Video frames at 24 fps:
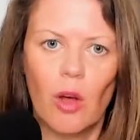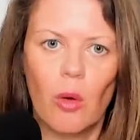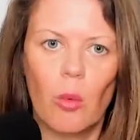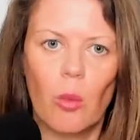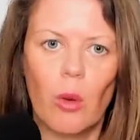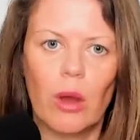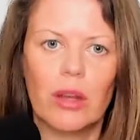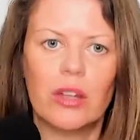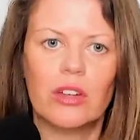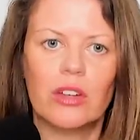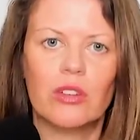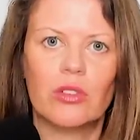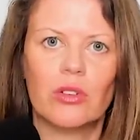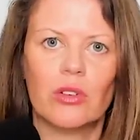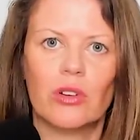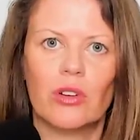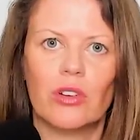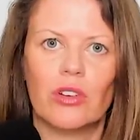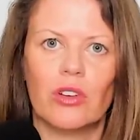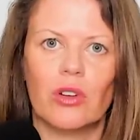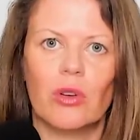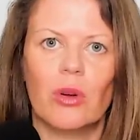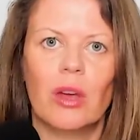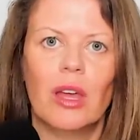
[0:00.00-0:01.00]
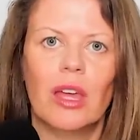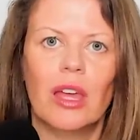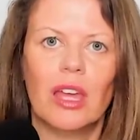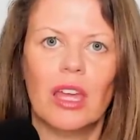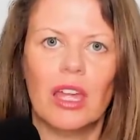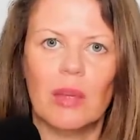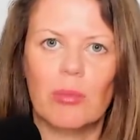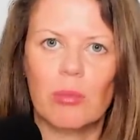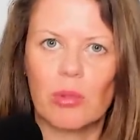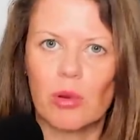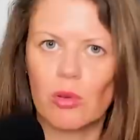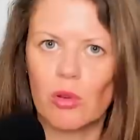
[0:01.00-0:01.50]
What did Trudeau do?
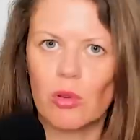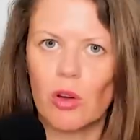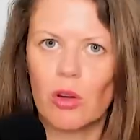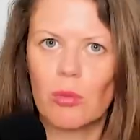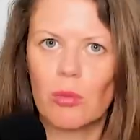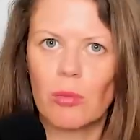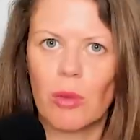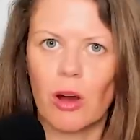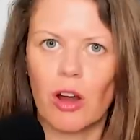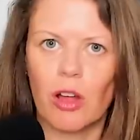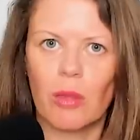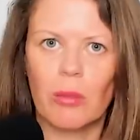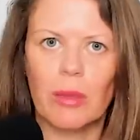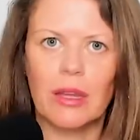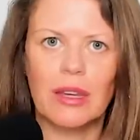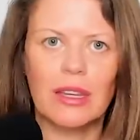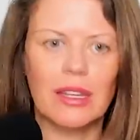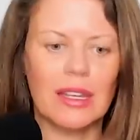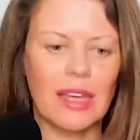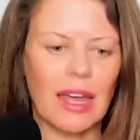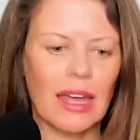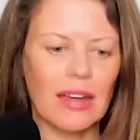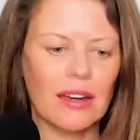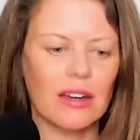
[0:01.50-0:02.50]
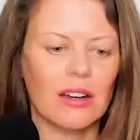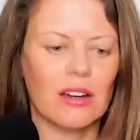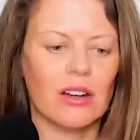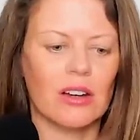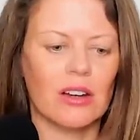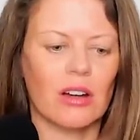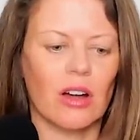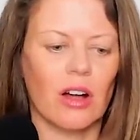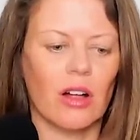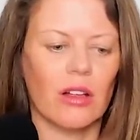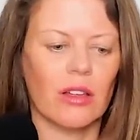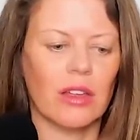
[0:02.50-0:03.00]
He prorogued Parliament. He ended
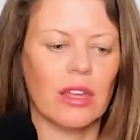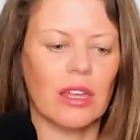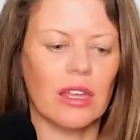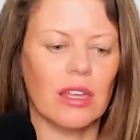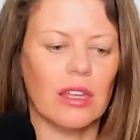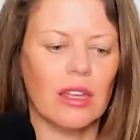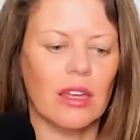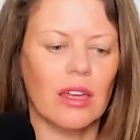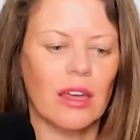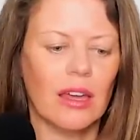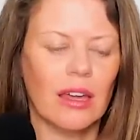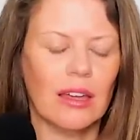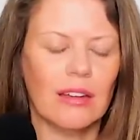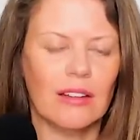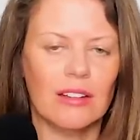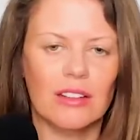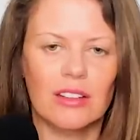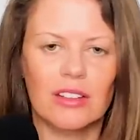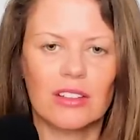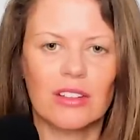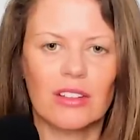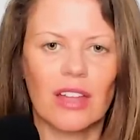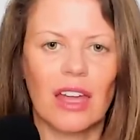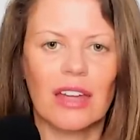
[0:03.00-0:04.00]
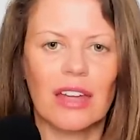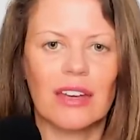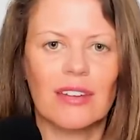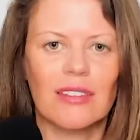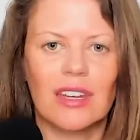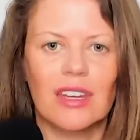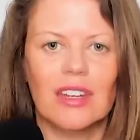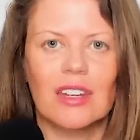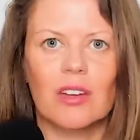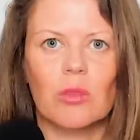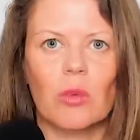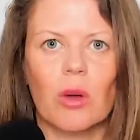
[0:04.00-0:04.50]
it all. He decided
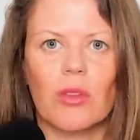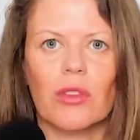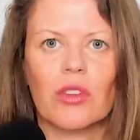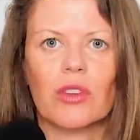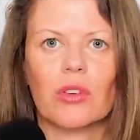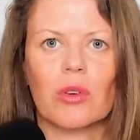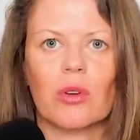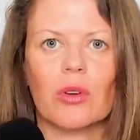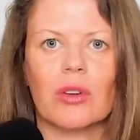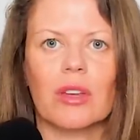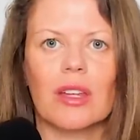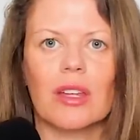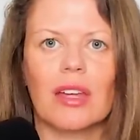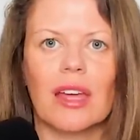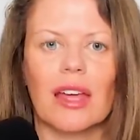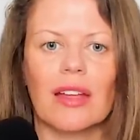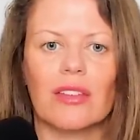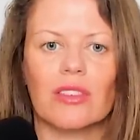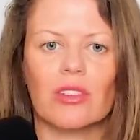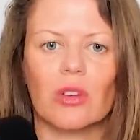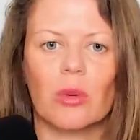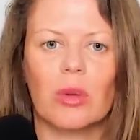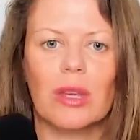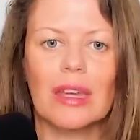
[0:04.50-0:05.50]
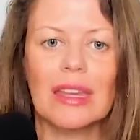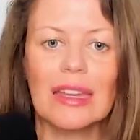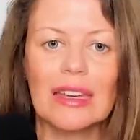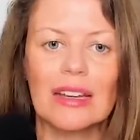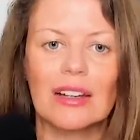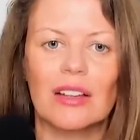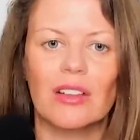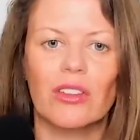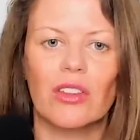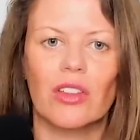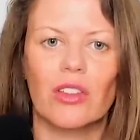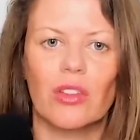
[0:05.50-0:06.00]
that he didn't want the scrutiny, and so he
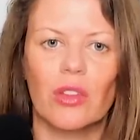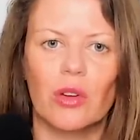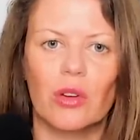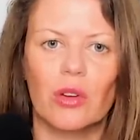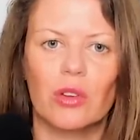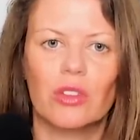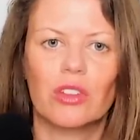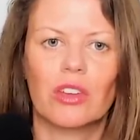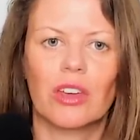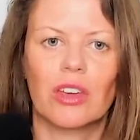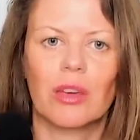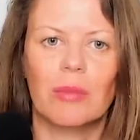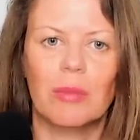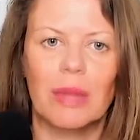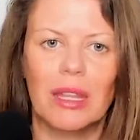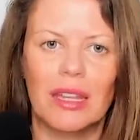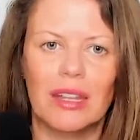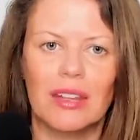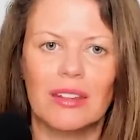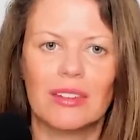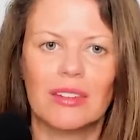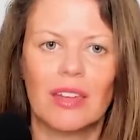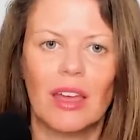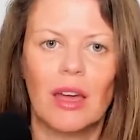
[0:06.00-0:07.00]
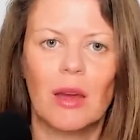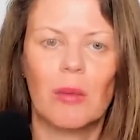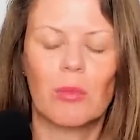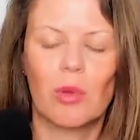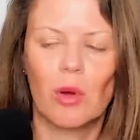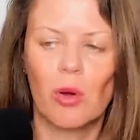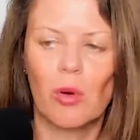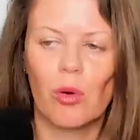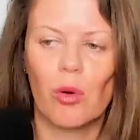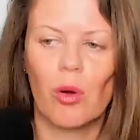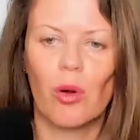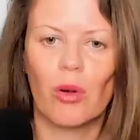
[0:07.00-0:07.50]
killed those committees,
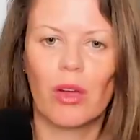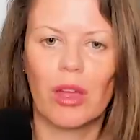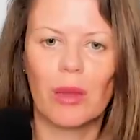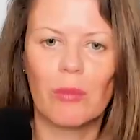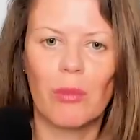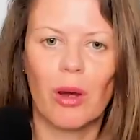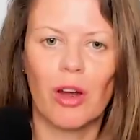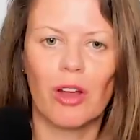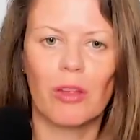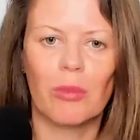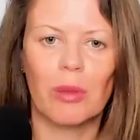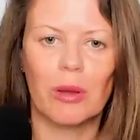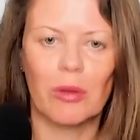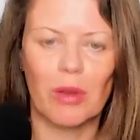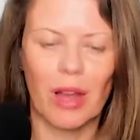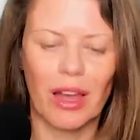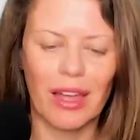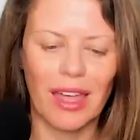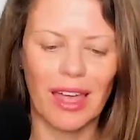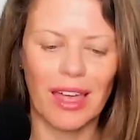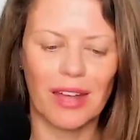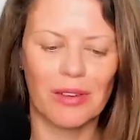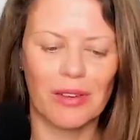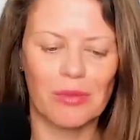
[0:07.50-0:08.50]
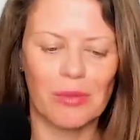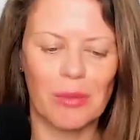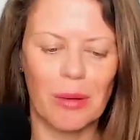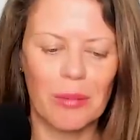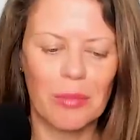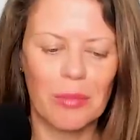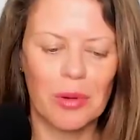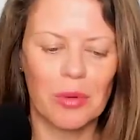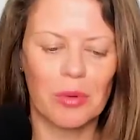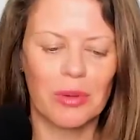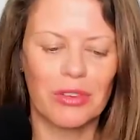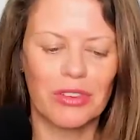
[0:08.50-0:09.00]
proroguing Parliament. Again,
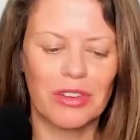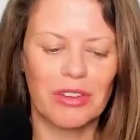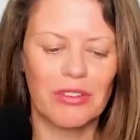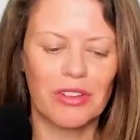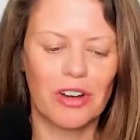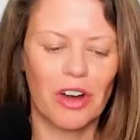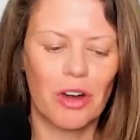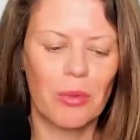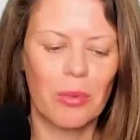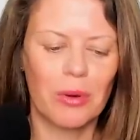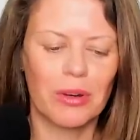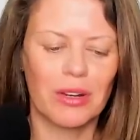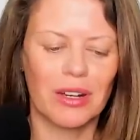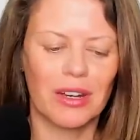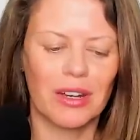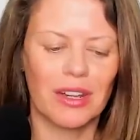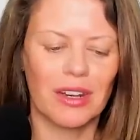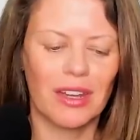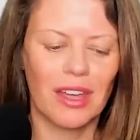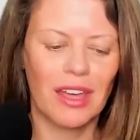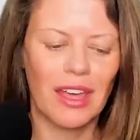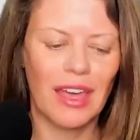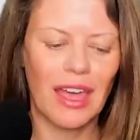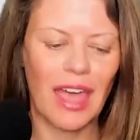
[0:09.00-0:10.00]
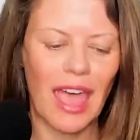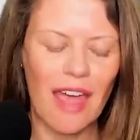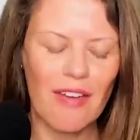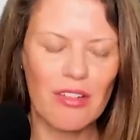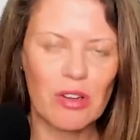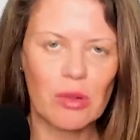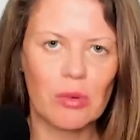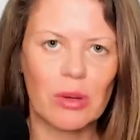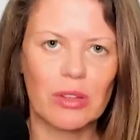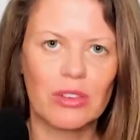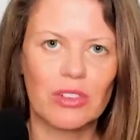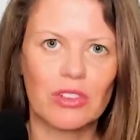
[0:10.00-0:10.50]
remember when Stephen Harper did it,
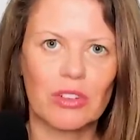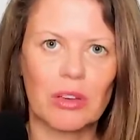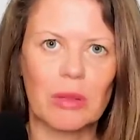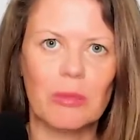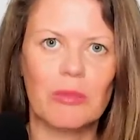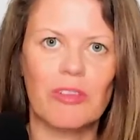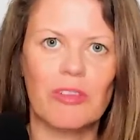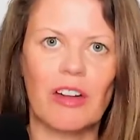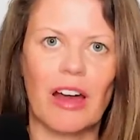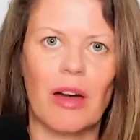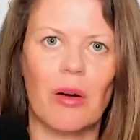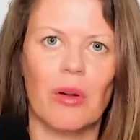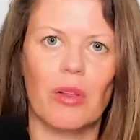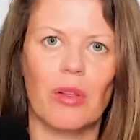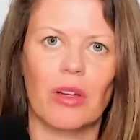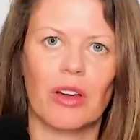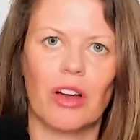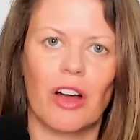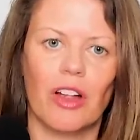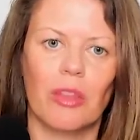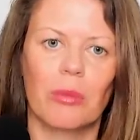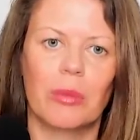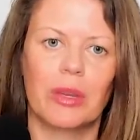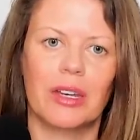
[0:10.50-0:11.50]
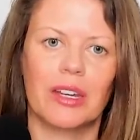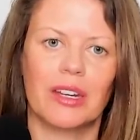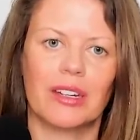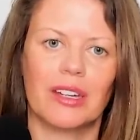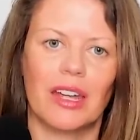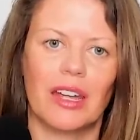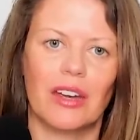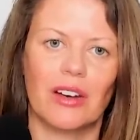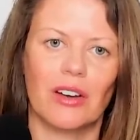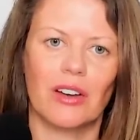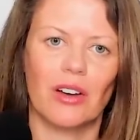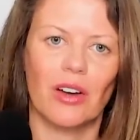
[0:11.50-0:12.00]
everyone screamed foul and called him a
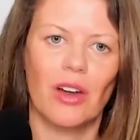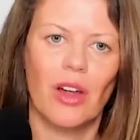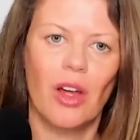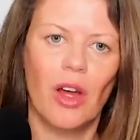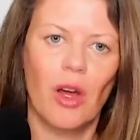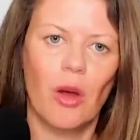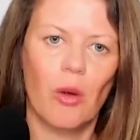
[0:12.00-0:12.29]
dictator.